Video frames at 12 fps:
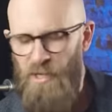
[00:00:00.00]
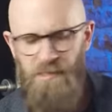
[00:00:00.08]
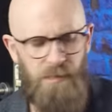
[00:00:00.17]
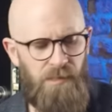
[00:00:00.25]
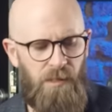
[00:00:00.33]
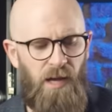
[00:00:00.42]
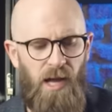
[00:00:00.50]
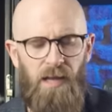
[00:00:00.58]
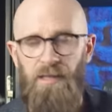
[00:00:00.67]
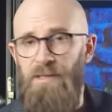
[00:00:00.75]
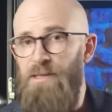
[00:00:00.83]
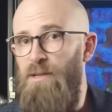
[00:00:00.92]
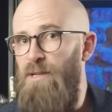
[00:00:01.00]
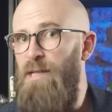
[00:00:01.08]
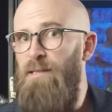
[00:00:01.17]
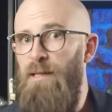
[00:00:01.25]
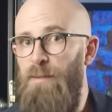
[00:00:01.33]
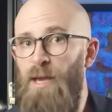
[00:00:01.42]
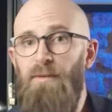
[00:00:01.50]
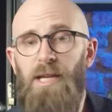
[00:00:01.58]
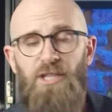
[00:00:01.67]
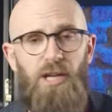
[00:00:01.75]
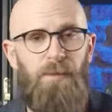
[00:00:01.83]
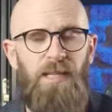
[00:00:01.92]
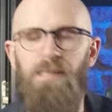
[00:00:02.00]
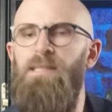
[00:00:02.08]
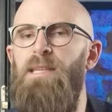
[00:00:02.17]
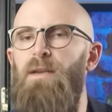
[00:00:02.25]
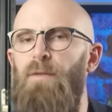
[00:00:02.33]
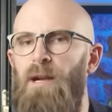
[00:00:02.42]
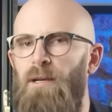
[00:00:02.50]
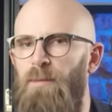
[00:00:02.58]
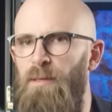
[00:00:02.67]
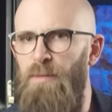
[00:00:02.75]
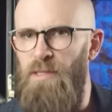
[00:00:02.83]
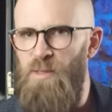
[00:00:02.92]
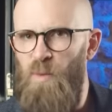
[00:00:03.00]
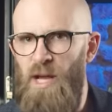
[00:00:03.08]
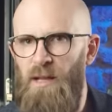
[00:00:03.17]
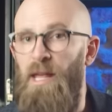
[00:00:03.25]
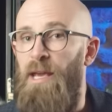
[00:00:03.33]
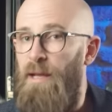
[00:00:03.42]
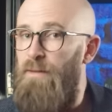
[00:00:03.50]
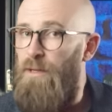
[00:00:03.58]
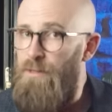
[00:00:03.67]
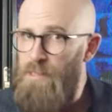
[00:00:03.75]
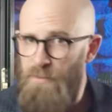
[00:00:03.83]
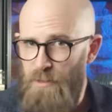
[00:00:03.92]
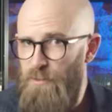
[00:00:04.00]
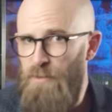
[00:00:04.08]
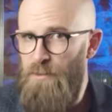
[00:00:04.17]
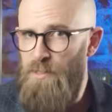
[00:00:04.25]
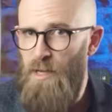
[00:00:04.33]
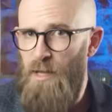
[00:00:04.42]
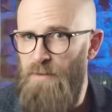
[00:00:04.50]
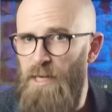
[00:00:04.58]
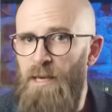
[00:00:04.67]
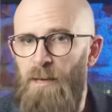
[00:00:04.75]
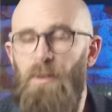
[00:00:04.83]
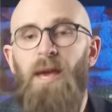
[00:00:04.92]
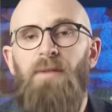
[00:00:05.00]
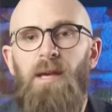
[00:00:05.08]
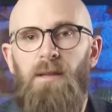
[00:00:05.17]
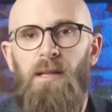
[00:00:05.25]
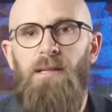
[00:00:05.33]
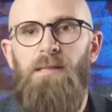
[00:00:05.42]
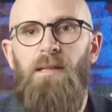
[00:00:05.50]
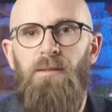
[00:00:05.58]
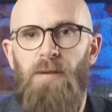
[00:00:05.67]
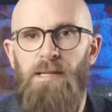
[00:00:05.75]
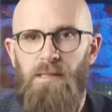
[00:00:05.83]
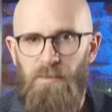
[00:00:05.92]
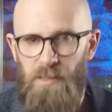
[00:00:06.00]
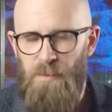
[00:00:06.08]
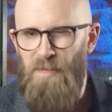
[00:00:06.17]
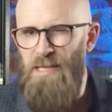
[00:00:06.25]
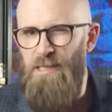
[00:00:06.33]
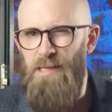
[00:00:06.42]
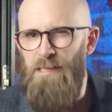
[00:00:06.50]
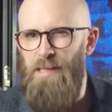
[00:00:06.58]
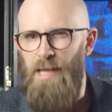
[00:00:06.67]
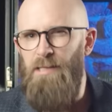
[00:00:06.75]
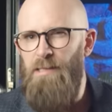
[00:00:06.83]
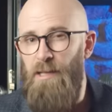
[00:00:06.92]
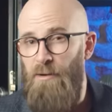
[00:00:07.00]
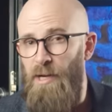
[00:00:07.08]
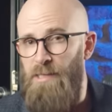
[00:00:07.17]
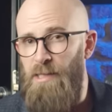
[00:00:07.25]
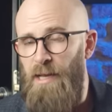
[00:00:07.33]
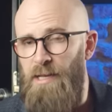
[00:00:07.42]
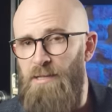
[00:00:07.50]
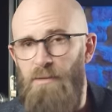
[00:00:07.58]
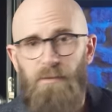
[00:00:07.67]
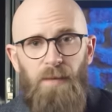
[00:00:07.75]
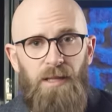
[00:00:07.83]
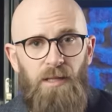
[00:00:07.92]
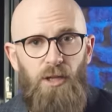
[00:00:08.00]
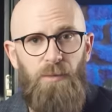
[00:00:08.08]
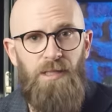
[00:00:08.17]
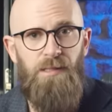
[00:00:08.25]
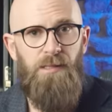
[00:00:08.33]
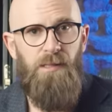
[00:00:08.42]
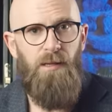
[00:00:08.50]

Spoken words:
presence on islands suggests that they may have actually been a seafaring people as well, and those living on Java may have outlasted the rest of the species thanks to their isolation from other humans.